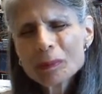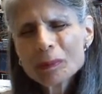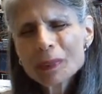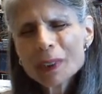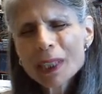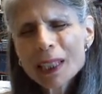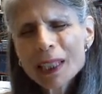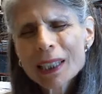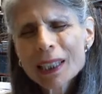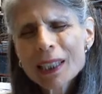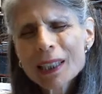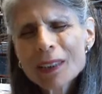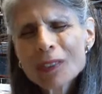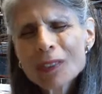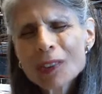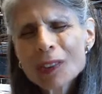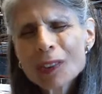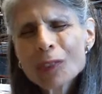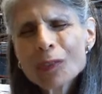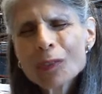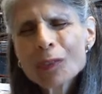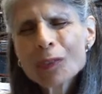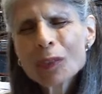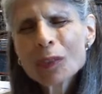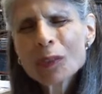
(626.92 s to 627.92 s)
that gift
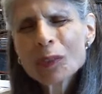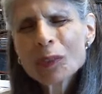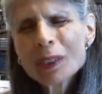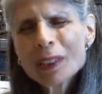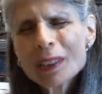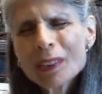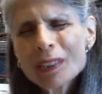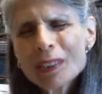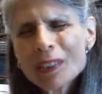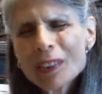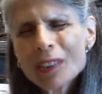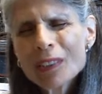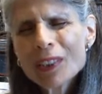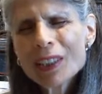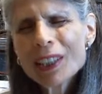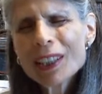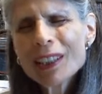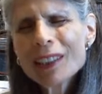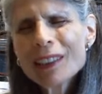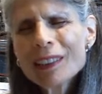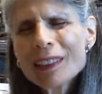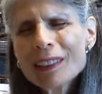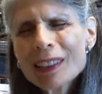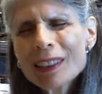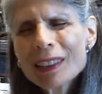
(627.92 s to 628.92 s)
of fullness, of
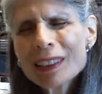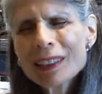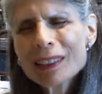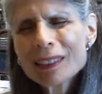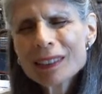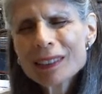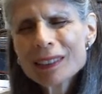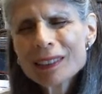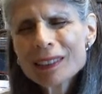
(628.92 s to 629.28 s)
healing,